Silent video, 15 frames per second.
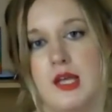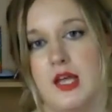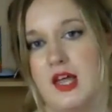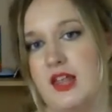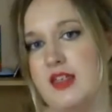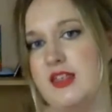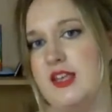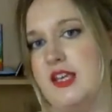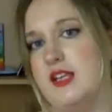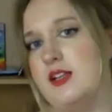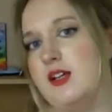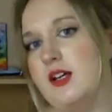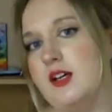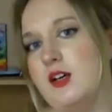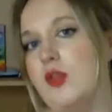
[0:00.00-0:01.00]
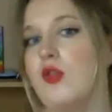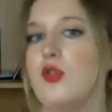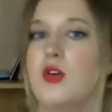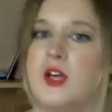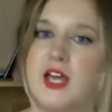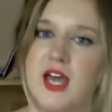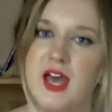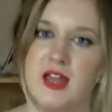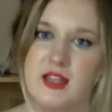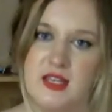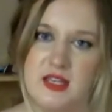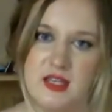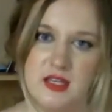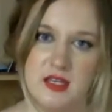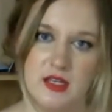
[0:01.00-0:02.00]
Athena, or
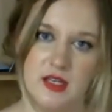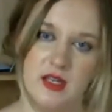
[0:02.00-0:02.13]
Kali.